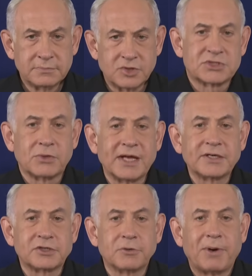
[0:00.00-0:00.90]
to
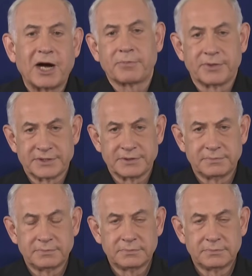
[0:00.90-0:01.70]
surrender to barbarism.